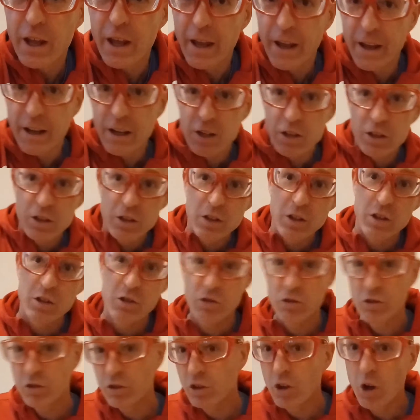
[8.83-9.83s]
a
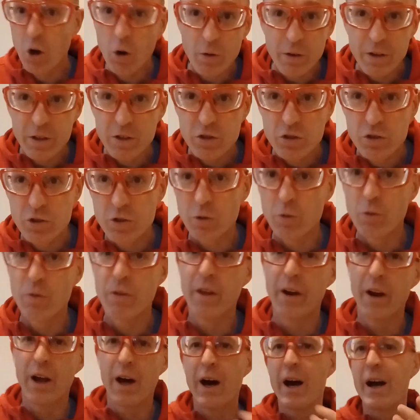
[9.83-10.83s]
Saucony shoe
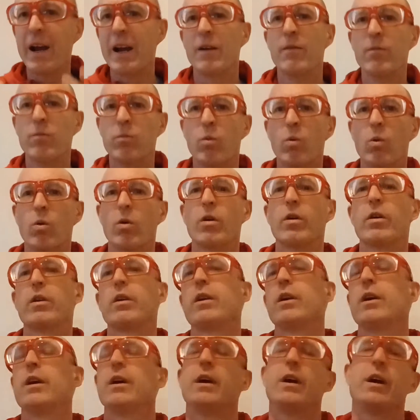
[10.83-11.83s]
that I have worn.
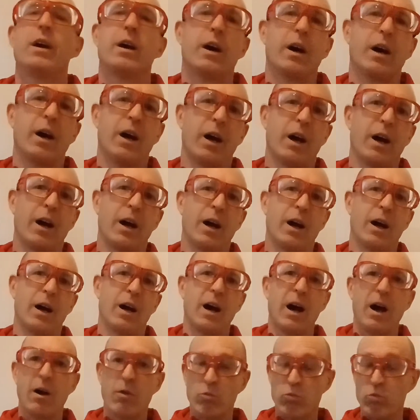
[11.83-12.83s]

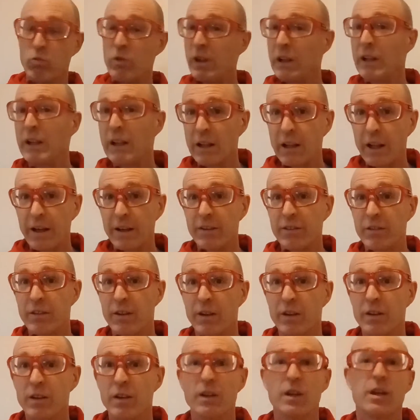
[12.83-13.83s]
I really liked
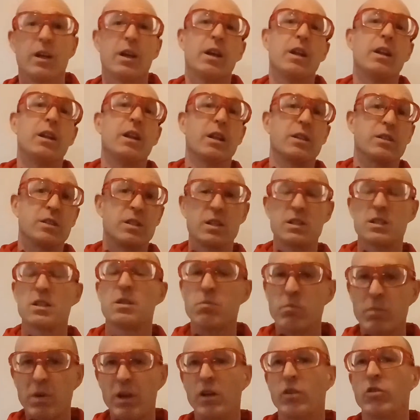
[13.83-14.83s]
it. It doesn't
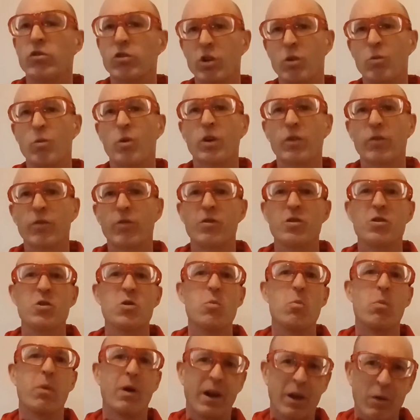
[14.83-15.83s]
mean it's going to work for you,
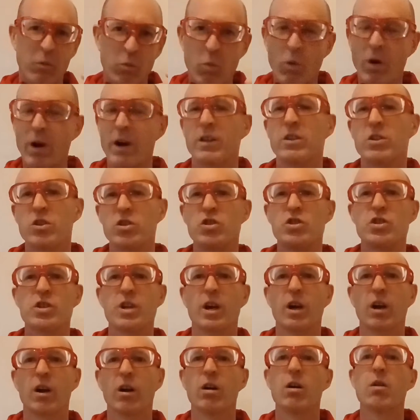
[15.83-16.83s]
but I wanted to
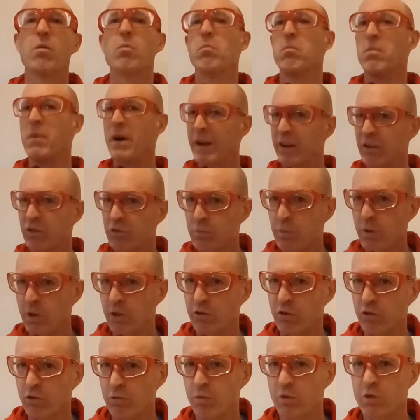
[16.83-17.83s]
share my
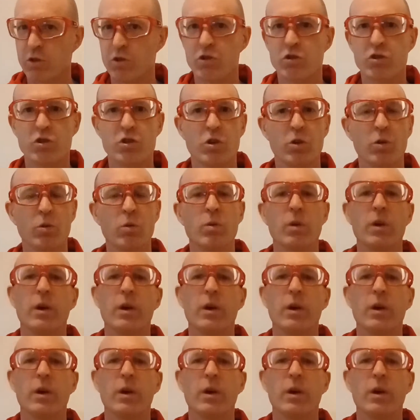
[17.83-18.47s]
experiences with the shoe